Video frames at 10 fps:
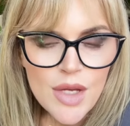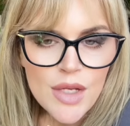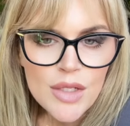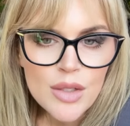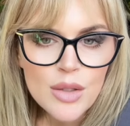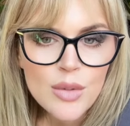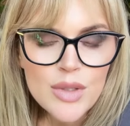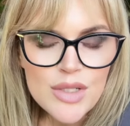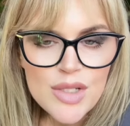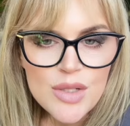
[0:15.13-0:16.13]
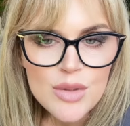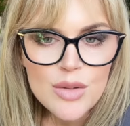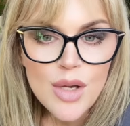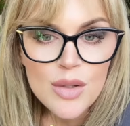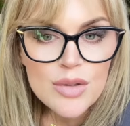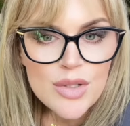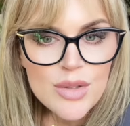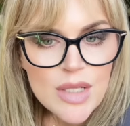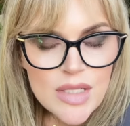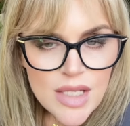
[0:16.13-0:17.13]
You're going to go to
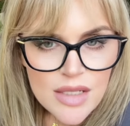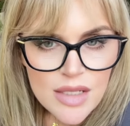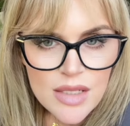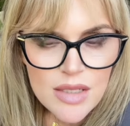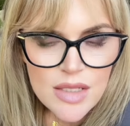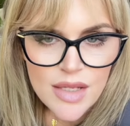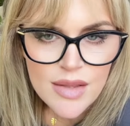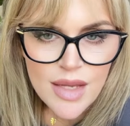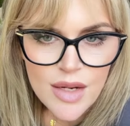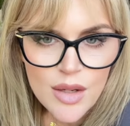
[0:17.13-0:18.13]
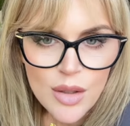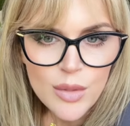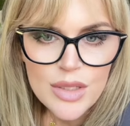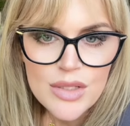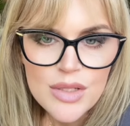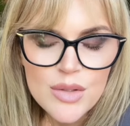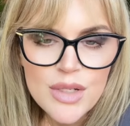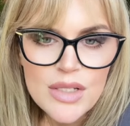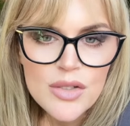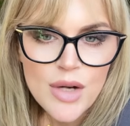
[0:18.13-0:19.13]
the dentist and they are going to do
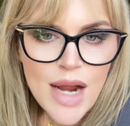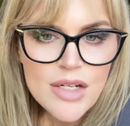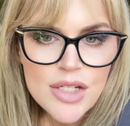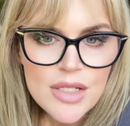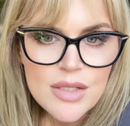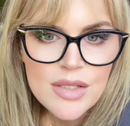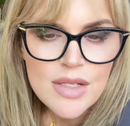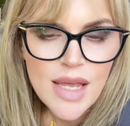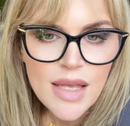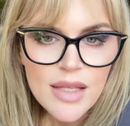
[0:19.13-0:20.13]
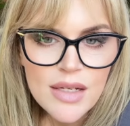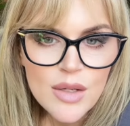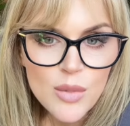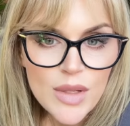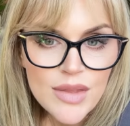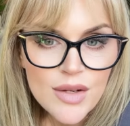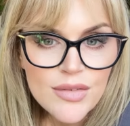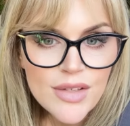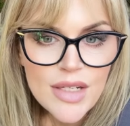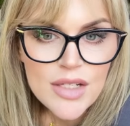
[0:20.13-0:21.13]
extractions. And when they're
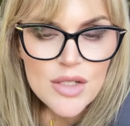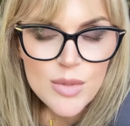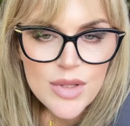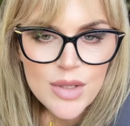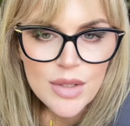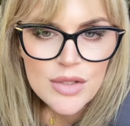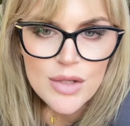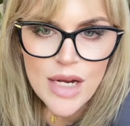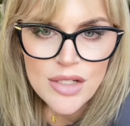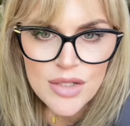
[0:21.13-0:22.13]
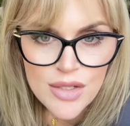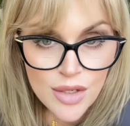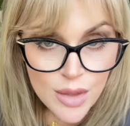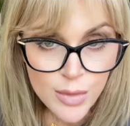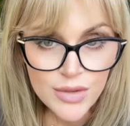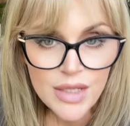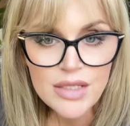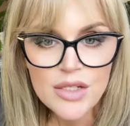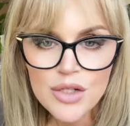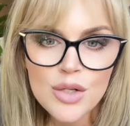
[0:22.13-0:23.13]
finished with your extractions, they're going to put that
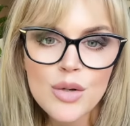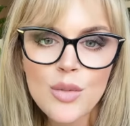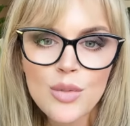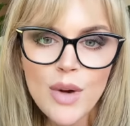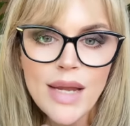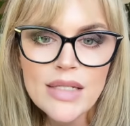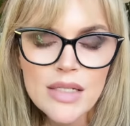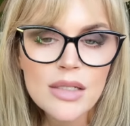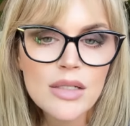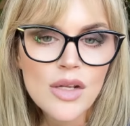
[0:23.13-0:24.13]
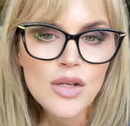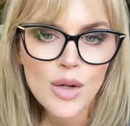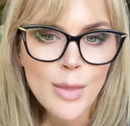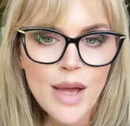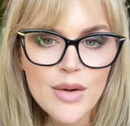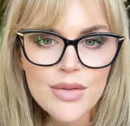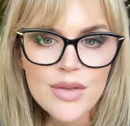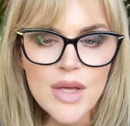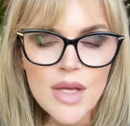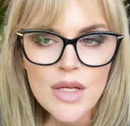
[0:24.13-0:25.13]
denture right in your mouth.
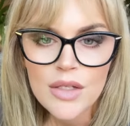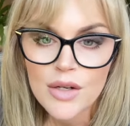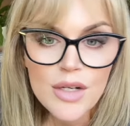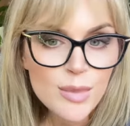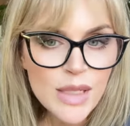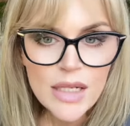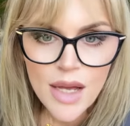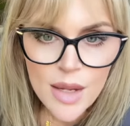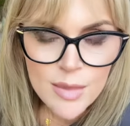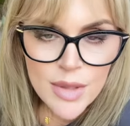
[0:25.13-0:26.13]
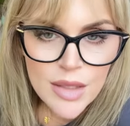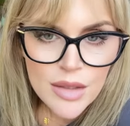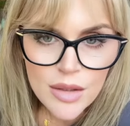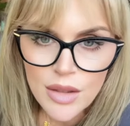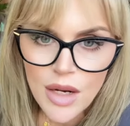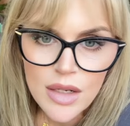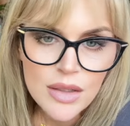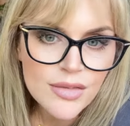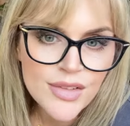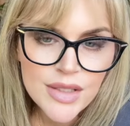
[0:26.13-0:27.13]
You're going to be numb, you're not
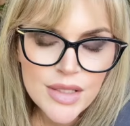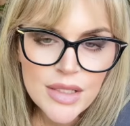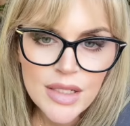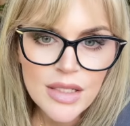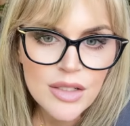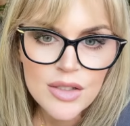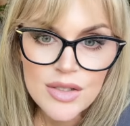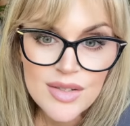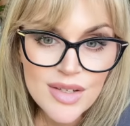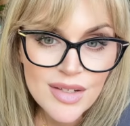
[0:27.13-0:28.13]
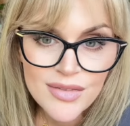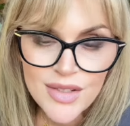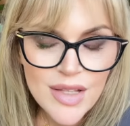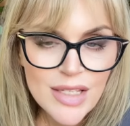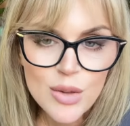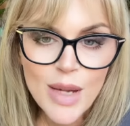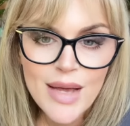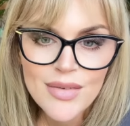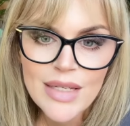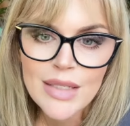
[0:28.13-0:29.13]
going to feel it, and you're just going to feel like you
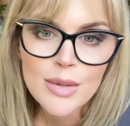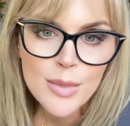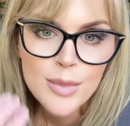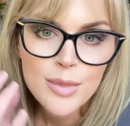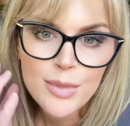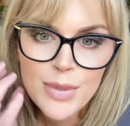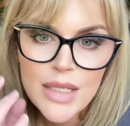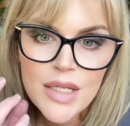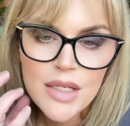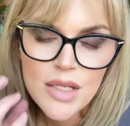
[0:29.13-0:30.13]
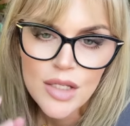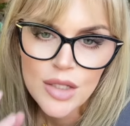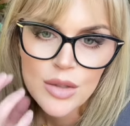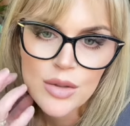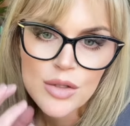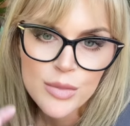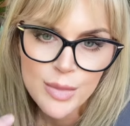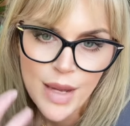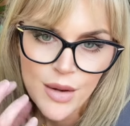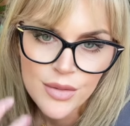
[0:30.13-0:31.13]
have a big, huge
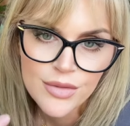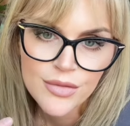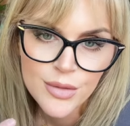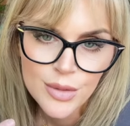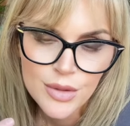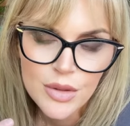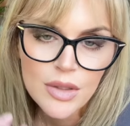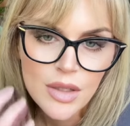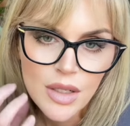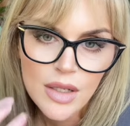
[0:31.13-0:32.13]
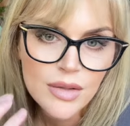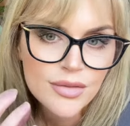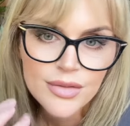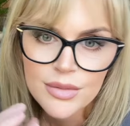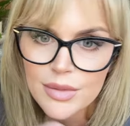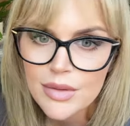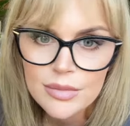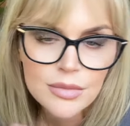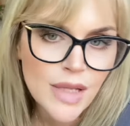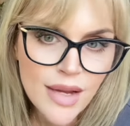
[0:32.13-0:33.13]
mouthful of
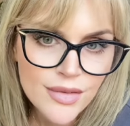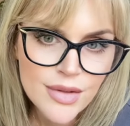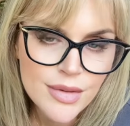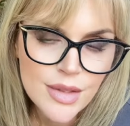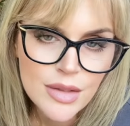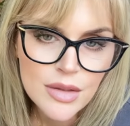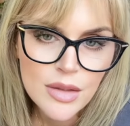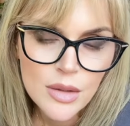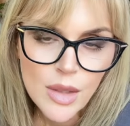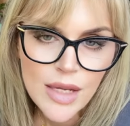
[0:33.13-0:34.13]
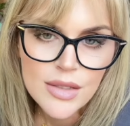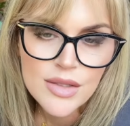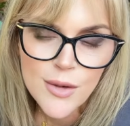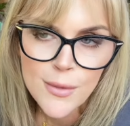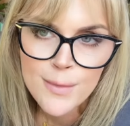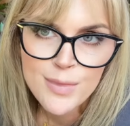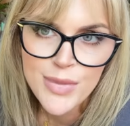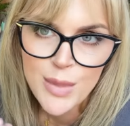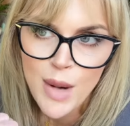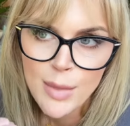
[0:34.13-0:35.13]
everything. Okay, so
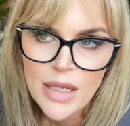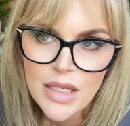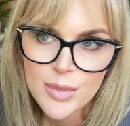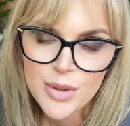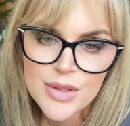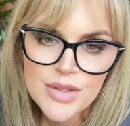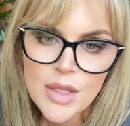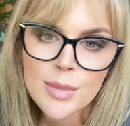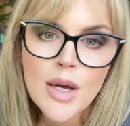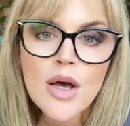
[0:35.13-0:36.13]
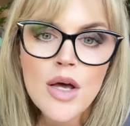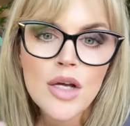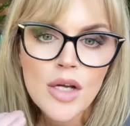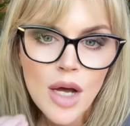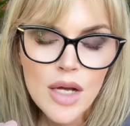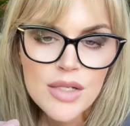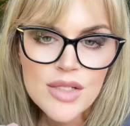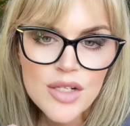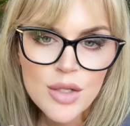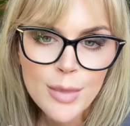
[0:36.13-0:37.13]
they're probably going to put some gauze
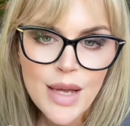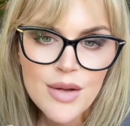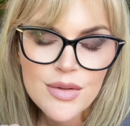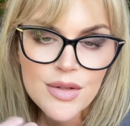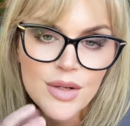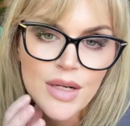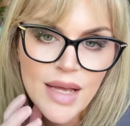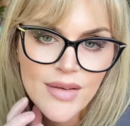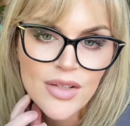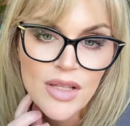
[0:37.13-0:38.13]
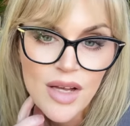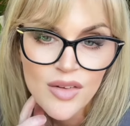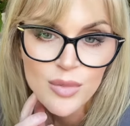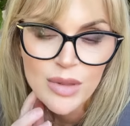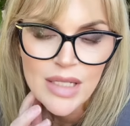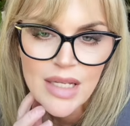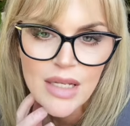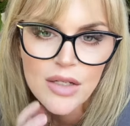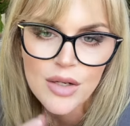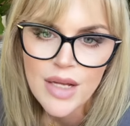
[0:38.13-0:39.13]
in your mouth. You're going to have a lot of bleeding
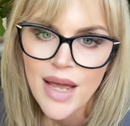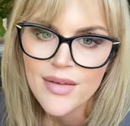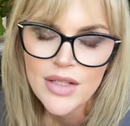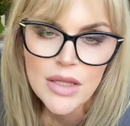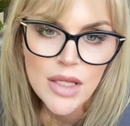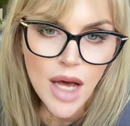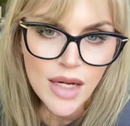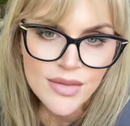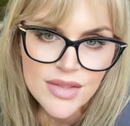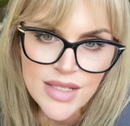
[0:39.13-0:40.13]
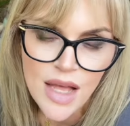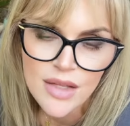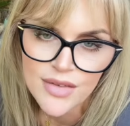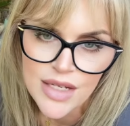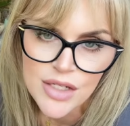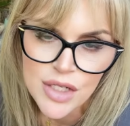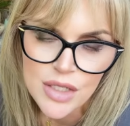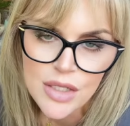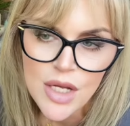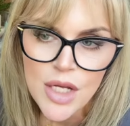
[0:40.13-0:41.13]
and you're going to have a lot of salivation.